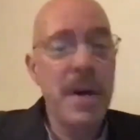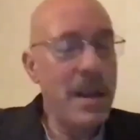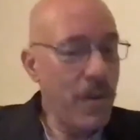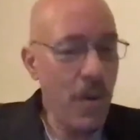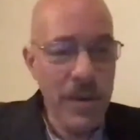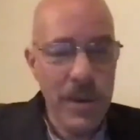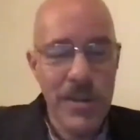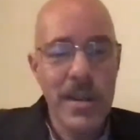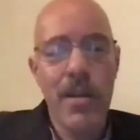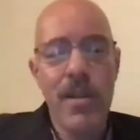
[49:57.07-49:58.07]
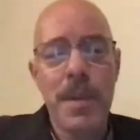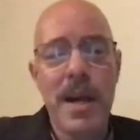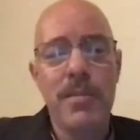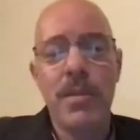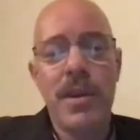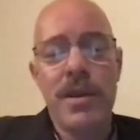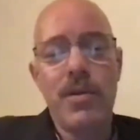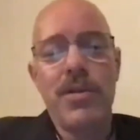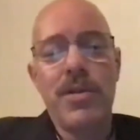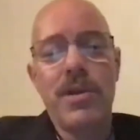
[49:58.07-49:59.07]
But of course, it's entirely possible that a
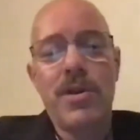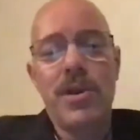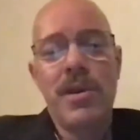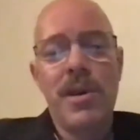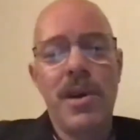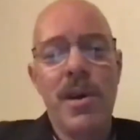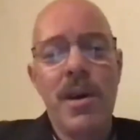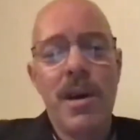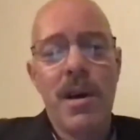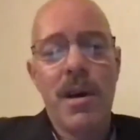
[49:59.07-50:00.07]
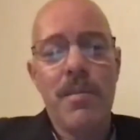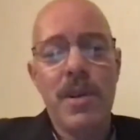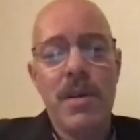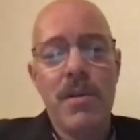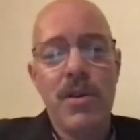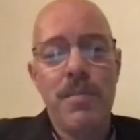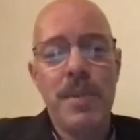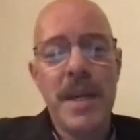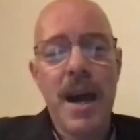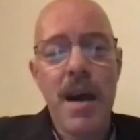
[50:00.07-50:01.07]
trickster could, could
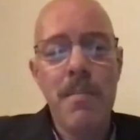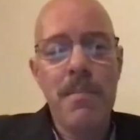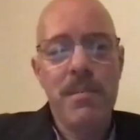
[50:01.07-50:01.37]
become